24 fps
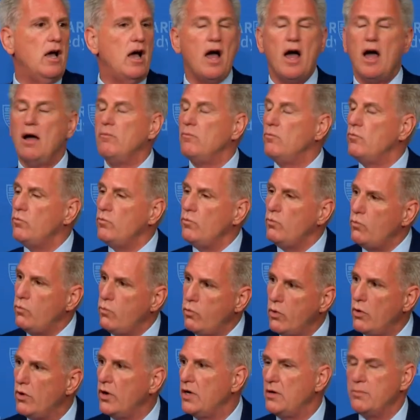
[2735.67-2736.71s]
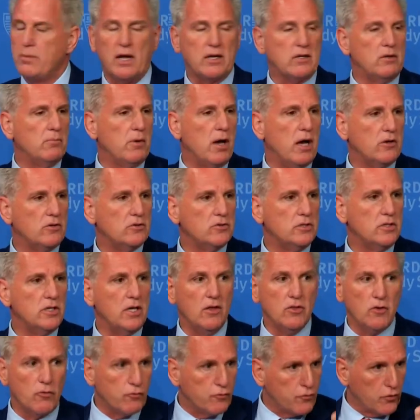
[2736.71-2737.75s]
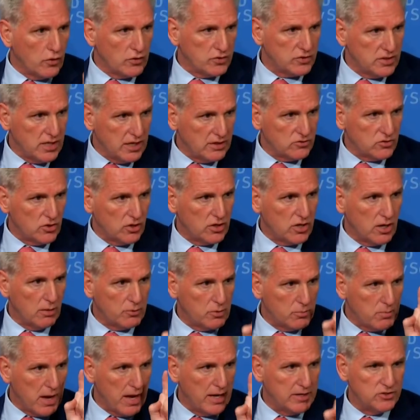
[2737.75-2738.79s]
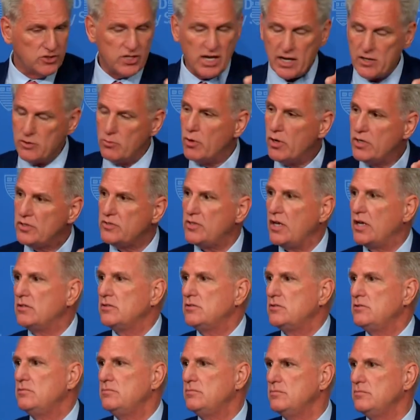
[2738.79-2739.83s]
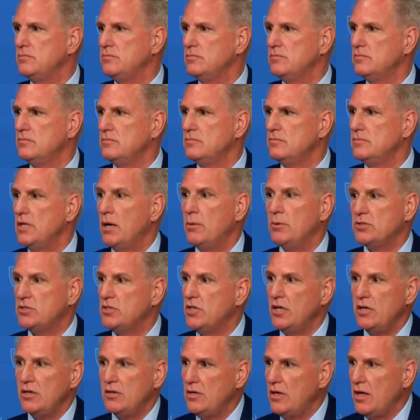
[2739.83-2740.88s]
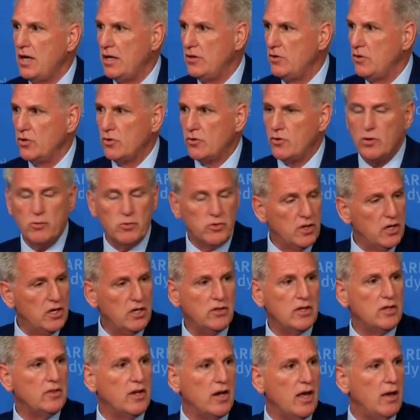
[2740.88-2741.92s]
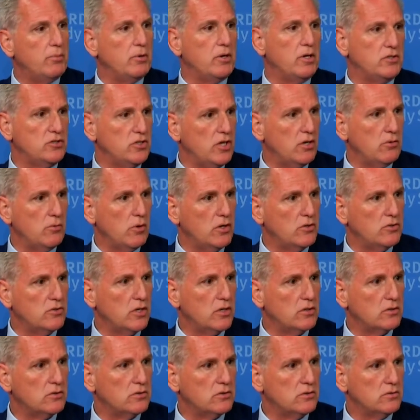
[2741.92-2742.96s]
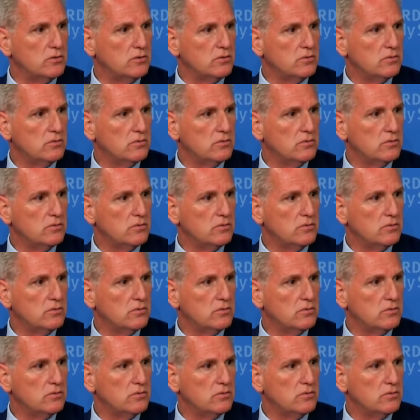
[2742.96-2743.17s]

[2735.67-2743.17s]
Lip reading: I'm worried about democracy. And the first thing that's going to come to mind, January 6th. Now, I'm going to tell you, I don't agree with anything that happened on January 6th.